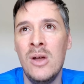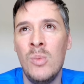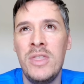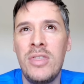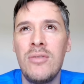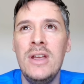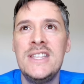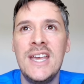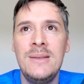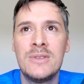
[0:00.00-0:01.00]
with the 3
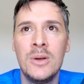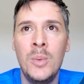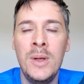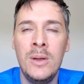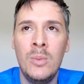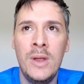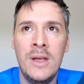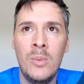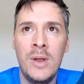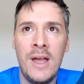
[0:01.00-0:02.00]
teams that we
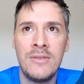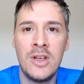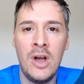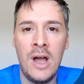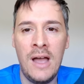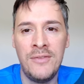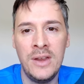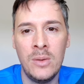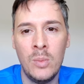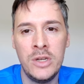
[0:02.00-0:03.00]
have got, I
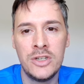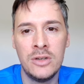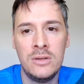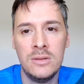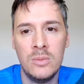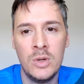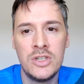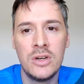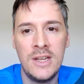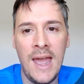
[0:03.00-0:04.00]
think we should
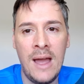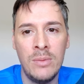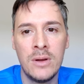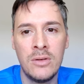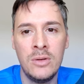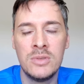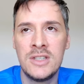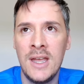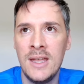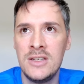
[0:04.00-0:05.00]
get out the group
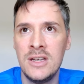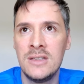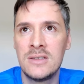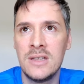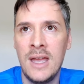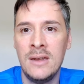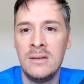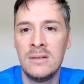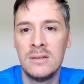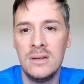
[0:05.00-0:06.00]
stages,
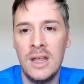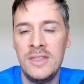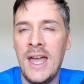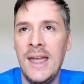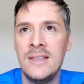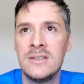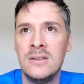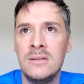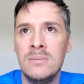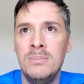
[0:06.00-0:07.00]
and that
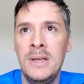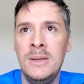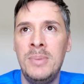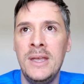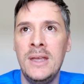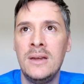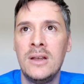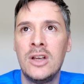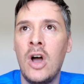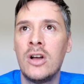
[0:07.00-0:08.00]
isn't me
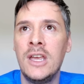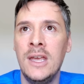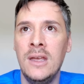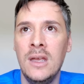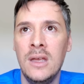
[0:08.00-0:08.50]
being cocky,